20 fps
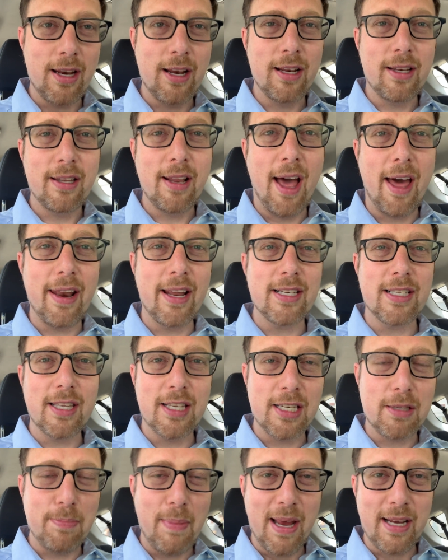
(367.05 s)
not as
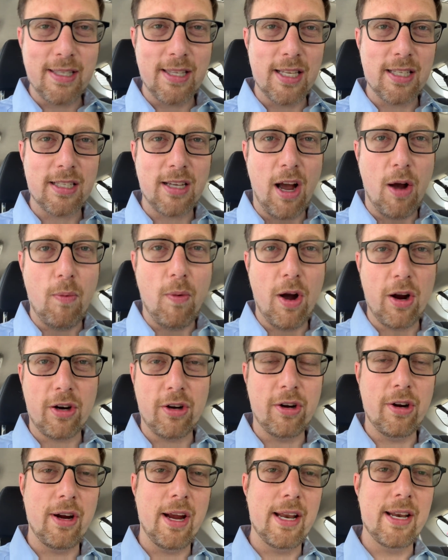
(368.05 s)
this mess that Scott
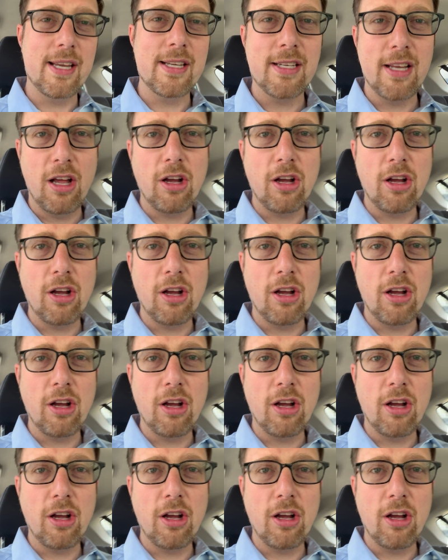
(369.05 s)
Walker and his